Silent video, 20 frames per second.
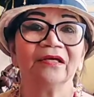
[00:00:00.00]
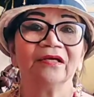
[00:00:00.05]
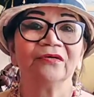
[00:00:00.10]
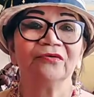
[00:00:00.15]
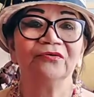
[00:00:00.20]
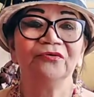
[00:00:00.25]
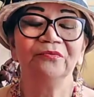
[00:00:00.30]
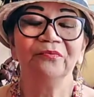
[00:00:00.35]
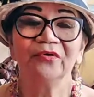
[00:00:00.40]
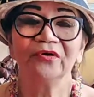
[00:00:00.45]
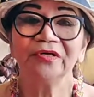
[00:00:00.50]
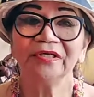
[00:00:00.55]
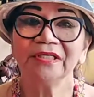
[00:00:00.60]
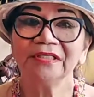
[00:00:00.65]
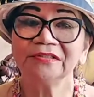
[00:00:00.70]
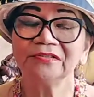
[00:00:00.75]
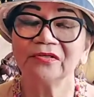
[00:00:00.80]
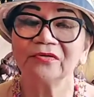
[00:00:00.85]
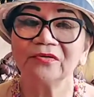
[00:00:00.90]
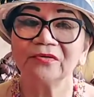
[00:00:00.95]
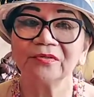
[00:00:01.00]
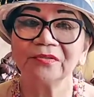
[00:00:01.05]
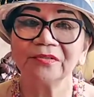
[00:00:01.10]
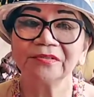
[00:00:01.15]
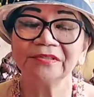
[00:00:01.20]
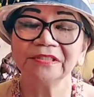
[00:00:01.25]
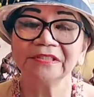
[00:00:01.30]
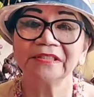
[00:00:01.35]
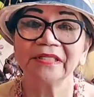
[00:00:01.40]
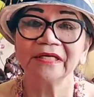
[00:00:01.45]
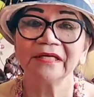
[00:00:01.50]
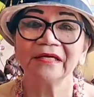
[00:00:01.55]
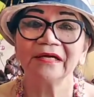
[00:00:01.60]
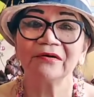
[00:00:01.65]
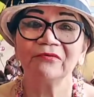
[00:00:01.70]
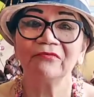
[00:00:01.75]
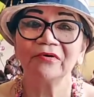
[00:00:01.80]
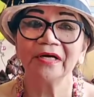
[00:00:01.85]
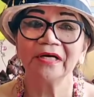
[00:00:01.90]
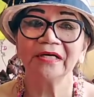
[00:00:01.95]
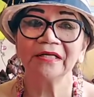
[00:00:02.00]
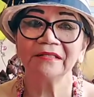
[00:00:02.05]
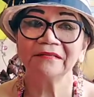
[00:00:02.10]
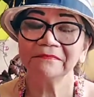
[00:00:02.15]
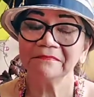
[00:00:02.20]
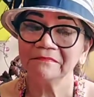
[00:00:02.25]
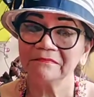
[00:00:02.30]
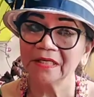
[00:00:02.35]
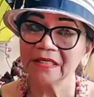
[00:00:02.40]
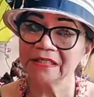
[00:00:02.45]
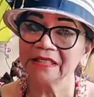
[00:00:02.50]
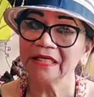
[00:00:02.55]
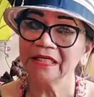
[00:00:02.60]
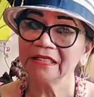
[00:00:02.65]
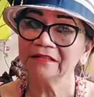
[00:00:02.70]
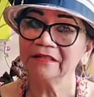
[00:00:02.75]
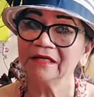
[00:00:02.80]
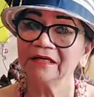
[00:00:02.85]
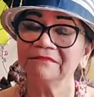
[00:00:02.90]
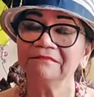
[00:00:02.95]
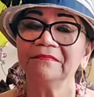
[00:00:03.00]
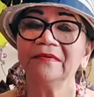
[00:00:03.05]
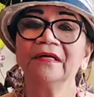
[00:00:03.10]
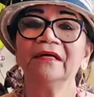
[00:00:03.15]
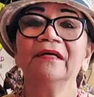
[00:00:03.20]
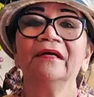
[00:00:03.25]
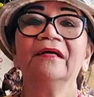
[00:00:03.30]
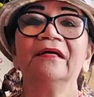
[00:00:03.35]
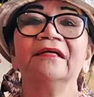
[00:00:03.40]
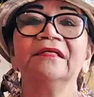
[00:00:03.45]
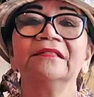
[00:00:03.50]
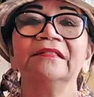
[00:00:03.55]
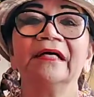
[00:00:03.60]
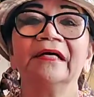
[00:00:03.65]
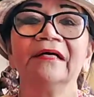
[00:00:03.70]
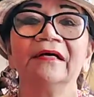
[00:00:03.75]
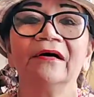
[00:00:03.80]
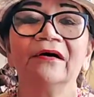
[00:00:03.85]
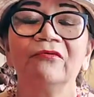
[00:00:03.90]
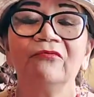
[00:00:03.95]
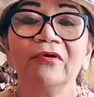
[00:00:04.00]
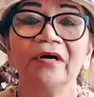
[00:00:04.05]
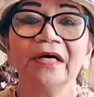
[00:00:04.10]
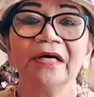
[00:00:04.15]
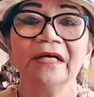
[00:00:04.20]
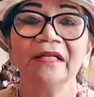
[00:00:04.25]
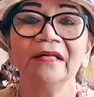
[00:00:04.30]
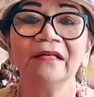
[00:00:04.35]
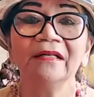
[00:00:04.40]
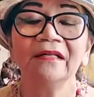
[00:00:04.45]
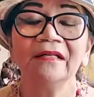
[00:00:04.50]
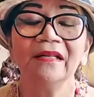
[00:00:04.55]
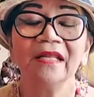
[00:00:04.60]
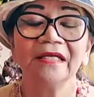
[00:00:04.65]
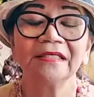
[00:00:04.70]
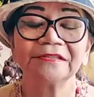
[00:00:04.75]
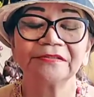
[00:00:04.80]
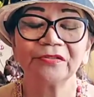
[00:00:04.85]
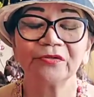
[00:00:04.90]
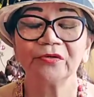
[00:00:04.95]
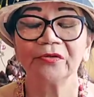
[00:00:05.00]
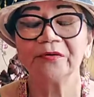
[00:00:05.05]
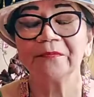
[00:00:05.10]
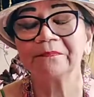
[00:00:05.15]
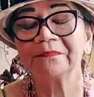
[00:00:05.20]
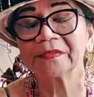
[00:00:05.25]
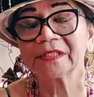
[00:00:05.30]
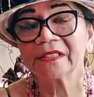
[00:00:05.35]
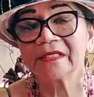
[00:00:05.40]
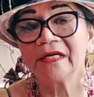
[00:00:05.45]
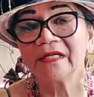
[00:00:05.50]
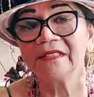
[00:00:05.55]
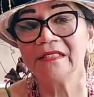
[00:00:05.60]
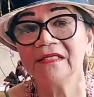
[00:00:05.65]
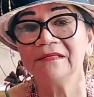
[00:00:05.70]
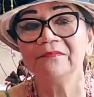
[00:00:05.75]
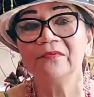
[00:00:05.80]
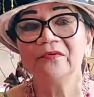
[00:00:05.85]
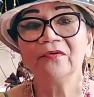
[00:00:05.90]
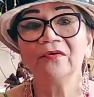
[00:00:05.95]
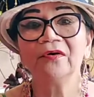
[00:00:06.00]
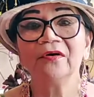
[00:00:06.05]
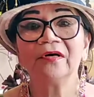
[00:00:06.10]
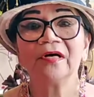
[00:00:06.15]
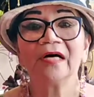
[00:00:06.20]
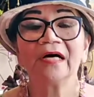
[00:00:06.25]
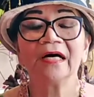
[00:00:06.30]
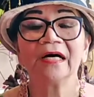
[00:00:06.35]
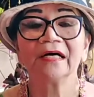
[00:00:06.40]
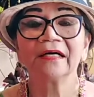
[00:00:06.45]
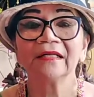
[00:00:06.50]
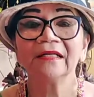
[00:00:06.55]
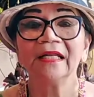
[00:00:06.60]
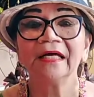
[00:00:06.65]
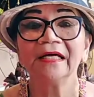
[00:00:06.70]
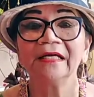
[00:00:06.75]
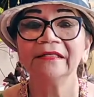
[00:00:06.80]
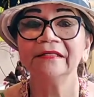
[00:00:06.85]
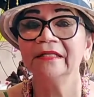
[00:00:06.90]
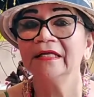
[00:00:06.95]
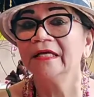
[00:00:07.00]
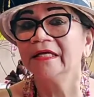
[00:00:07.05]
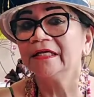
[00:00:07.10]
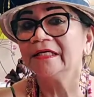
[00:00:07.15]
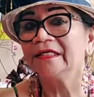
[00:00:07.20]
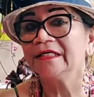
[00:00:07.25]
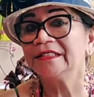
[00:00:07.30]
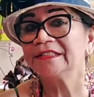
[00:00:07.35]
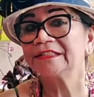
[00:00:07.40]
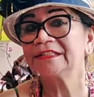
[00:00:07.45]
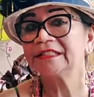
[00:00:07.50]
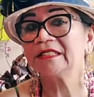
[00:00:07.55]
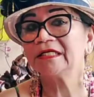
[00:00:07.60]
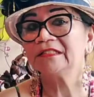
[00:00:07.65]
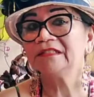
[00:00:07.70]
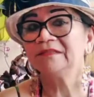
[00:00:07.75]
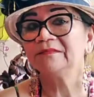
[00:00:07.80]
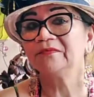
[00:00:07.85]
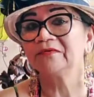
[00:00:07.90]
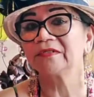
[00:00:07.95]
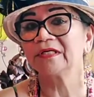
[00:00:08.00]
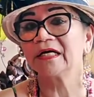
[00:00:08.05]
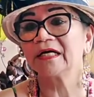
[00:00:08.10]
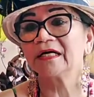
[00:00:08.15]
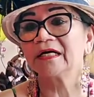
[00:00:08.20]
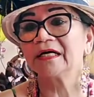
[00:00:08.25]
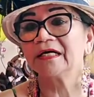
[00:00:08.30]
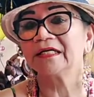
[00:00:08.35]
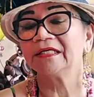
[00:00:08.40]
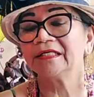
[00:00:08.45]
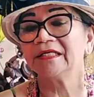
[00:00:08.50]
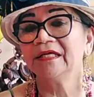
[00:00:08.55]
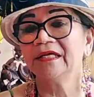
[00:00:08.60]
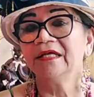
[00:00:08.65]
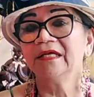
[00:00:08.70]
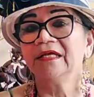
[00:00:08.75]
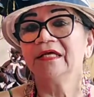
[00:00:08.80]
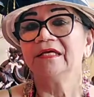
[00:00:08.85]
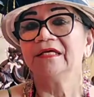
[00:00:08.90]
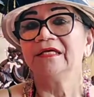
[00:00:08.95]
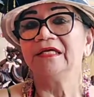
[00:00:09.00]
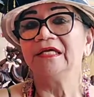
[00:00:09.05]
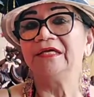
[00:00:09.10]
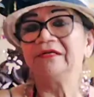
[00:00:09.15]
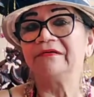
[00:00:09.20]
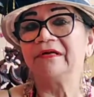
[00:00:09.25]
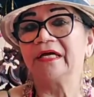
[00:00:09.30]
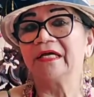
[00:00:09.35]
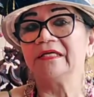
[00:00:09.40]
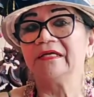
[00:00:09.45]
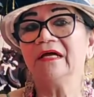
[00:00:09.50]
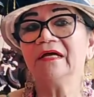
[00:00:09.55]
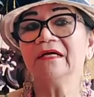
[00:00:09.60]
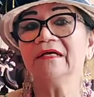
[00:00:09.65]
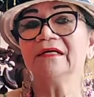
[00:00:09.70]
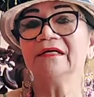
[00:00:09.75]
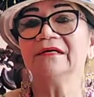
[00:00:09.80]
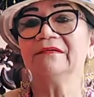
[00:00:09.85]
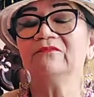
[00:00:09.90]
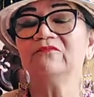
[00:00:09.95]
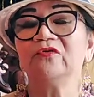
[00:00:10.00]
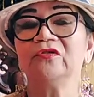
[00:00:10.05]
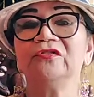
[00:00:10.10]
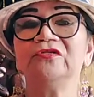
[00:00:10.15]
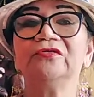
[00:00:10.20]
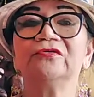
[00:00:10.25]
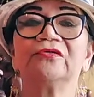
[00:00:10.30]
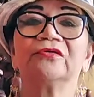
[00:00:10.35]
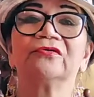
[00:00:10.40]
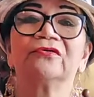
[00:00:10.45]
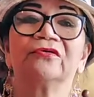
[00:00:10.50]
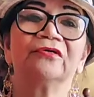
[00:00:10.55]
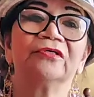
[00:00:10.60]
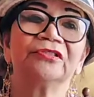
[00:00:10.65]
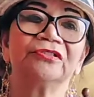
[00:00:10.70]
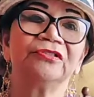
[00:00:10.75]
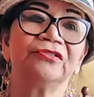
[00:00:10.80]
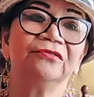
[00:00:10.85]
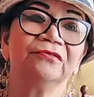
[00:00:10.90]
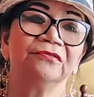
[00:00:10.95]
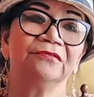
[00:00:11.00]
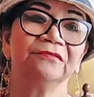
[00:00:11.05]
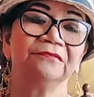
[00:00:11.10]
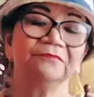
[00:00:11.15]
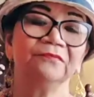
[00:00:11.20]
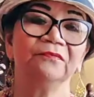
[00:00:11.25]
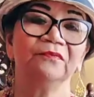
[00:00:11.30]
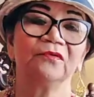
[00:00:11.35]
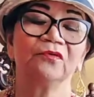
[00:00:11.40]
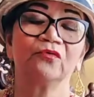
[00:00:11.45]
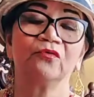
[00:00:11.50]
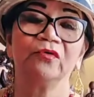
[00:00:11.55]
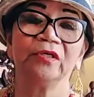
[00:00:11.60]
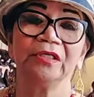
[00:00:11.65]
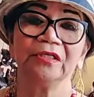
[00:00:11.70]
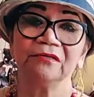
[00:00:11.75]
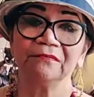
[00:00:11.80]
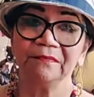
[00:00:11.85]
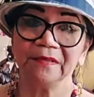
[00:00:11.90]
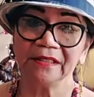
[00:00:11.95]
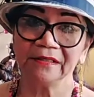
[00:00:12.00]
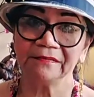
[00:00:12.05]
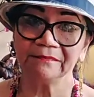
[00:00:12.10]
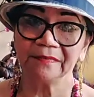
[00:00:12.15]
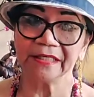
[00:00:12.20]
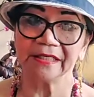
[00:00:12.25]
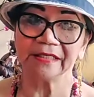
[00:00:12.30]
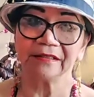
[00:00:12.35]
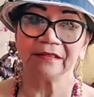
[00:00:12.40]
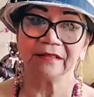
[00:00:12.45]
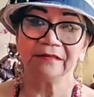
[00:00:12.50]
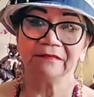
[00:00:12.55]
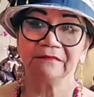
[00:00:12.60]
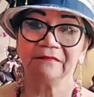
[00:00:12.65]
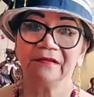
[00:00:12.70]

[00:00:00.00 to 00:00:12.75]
Good morning to all the Taihawan, my kingdom, Taihawan, Leso, Kalibo, Aklan, Isla de Boracay. Here I am with your costume, Queen of Bling Bling,